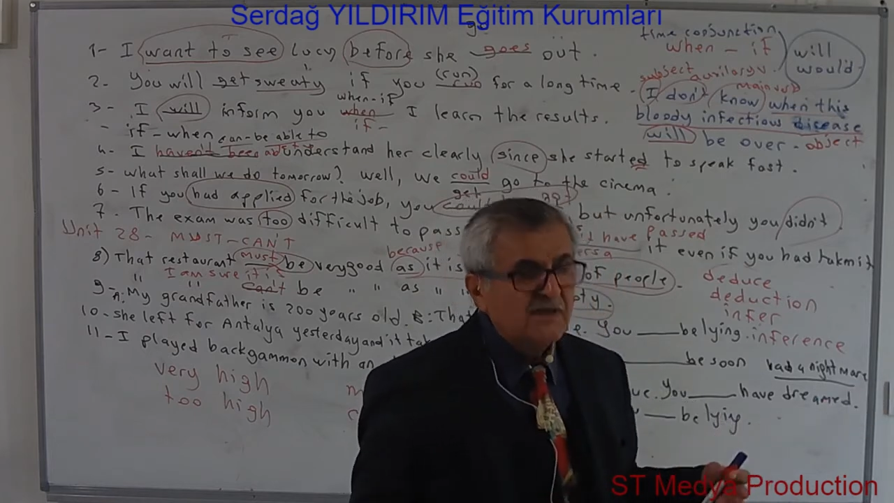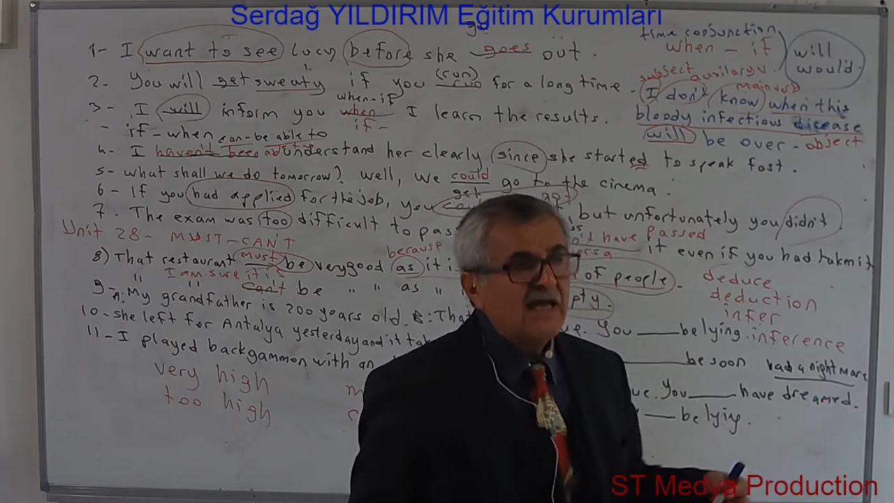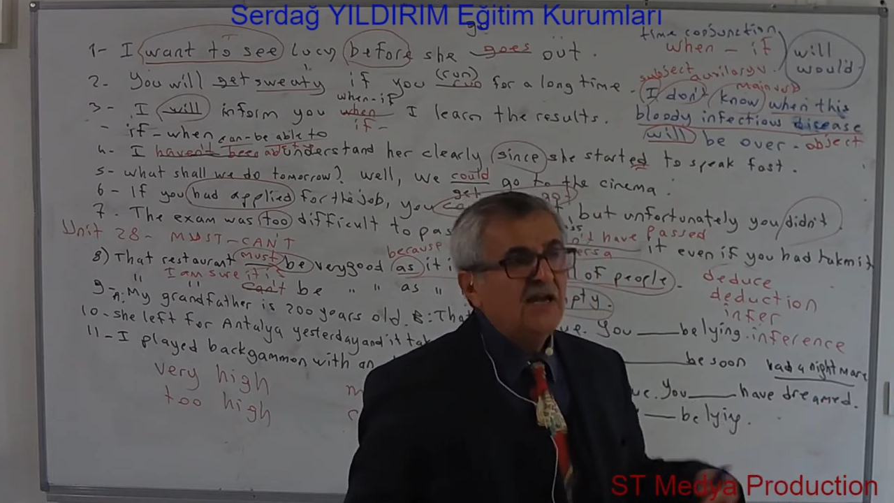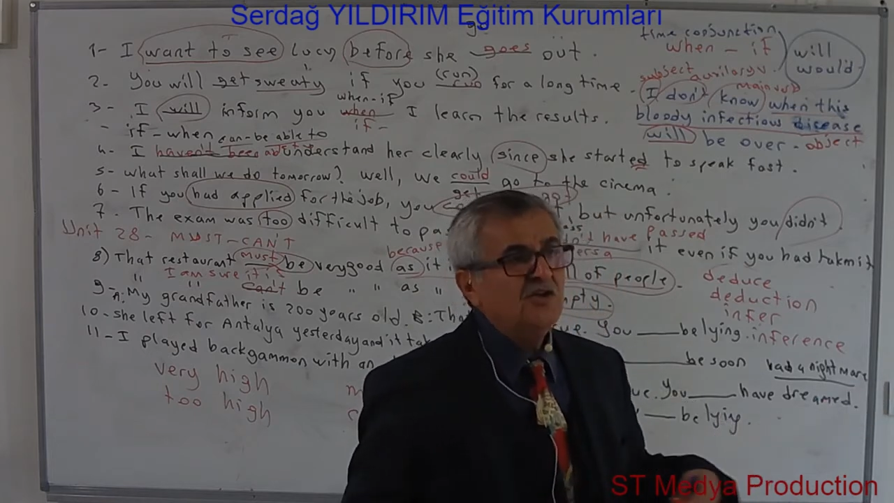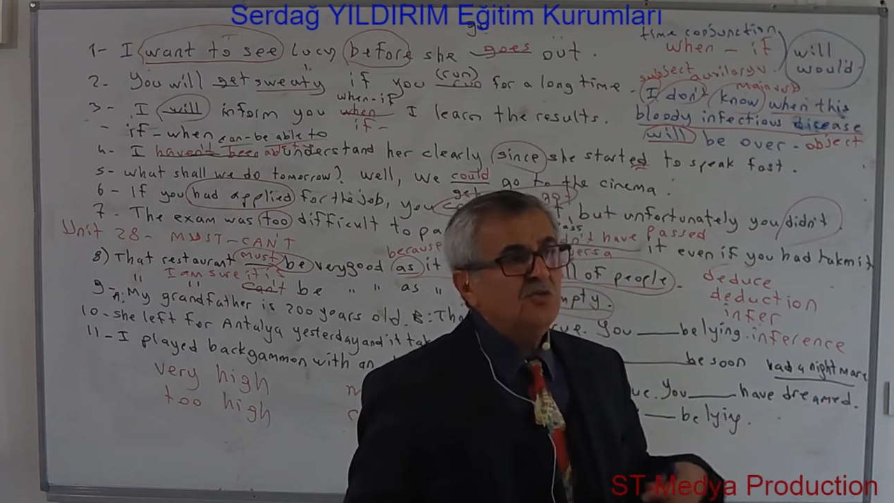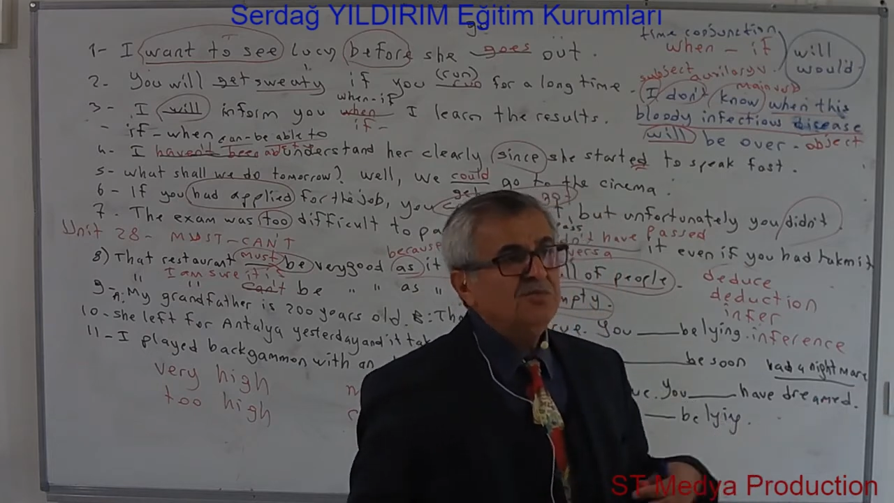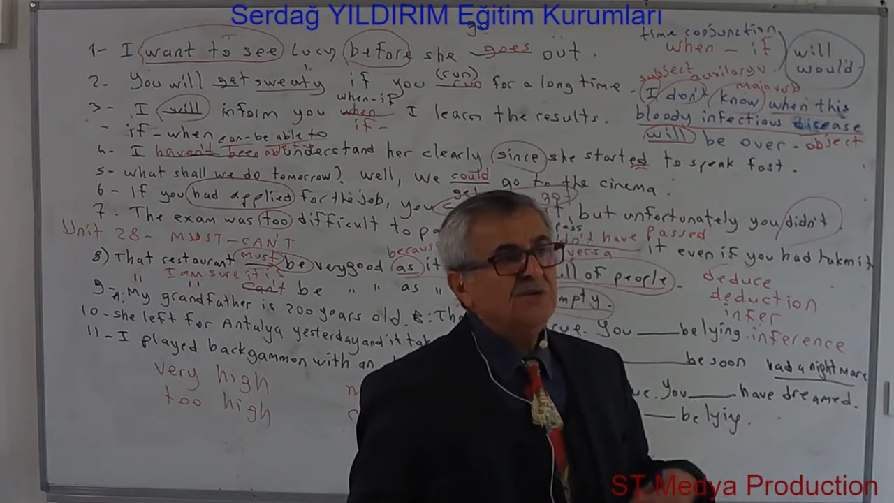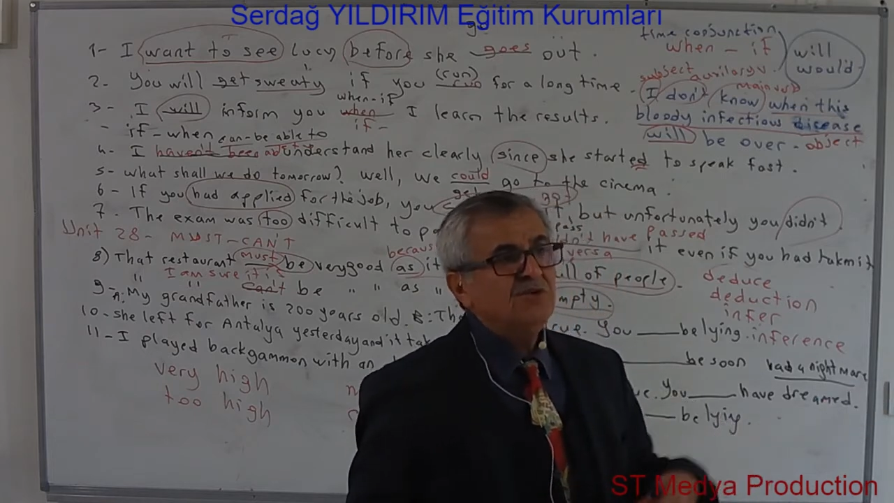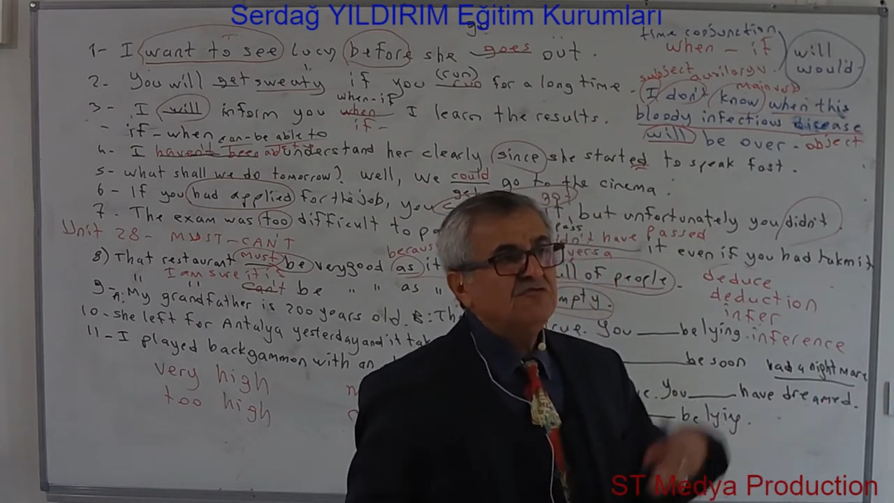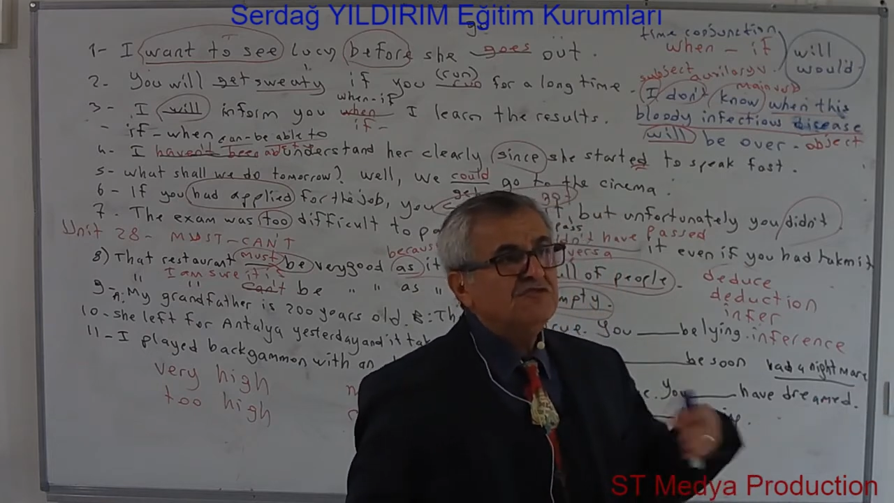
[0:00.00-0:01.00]
lot of
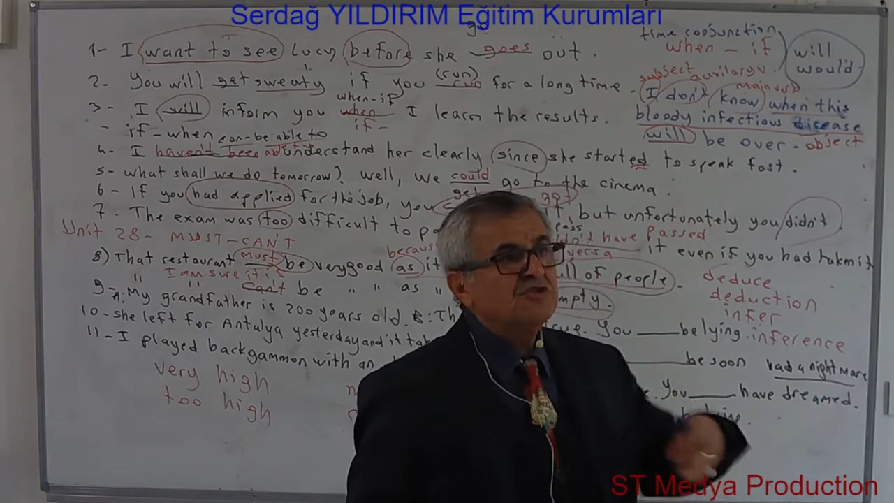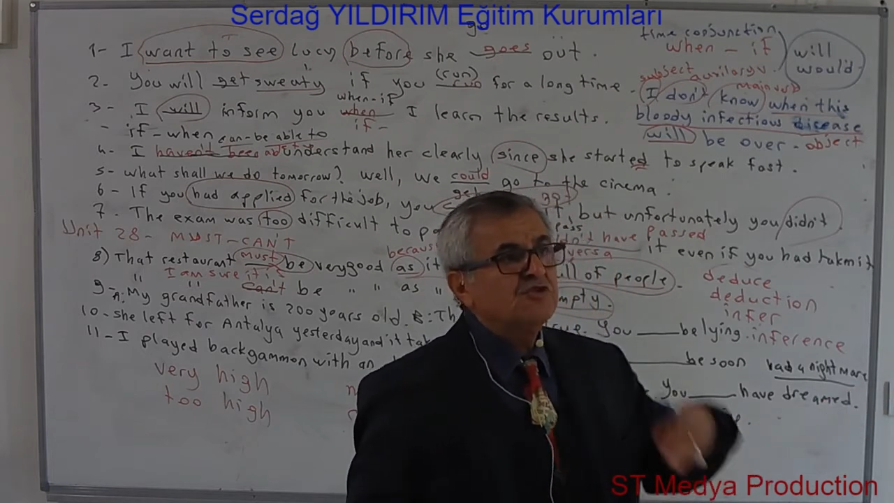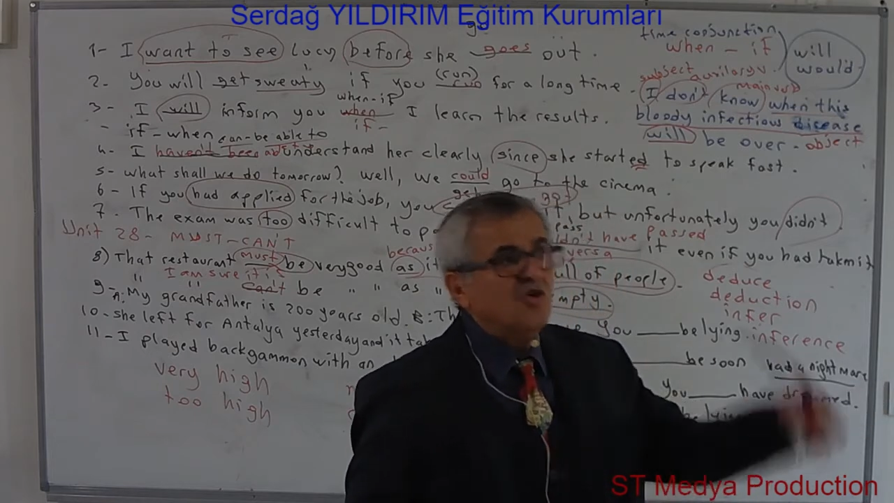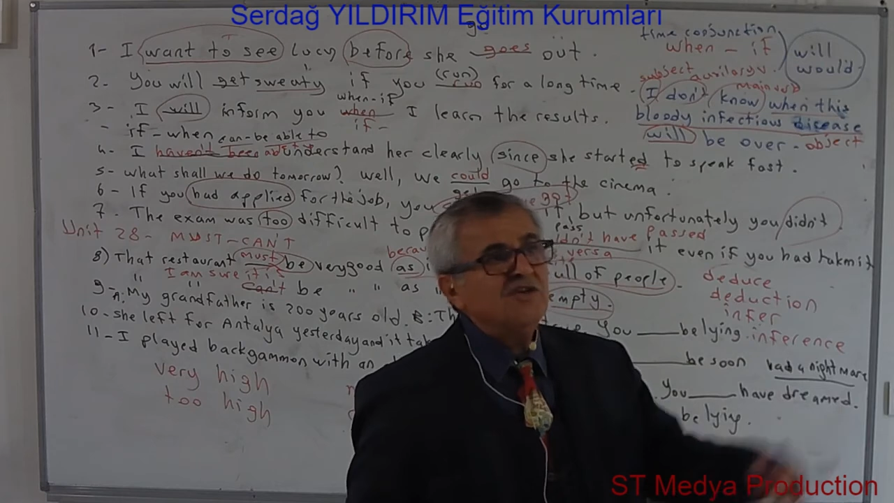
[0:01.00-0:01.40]
people would go